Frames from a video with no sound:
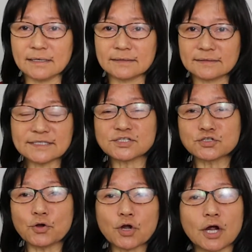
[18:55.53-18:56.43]
there is
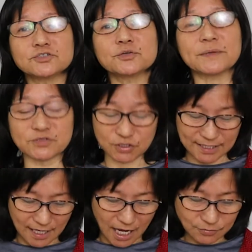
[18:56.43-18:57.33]
no contribution
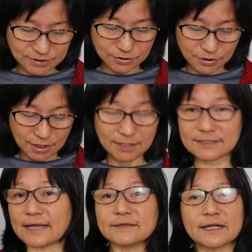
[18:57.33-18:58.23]
allowed,
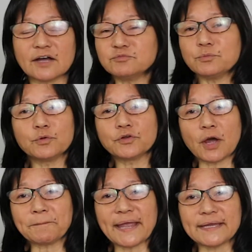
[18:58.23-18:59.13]
then the government will
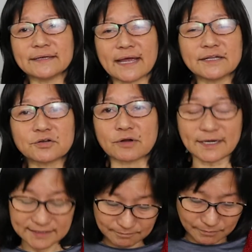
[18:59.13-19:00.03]
not pay in any
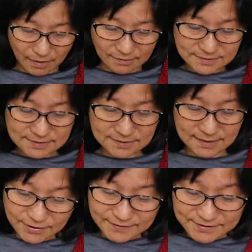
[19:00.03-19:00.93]
grant and bonds.
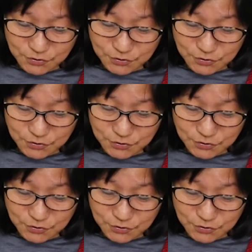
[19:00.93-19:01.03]
There's no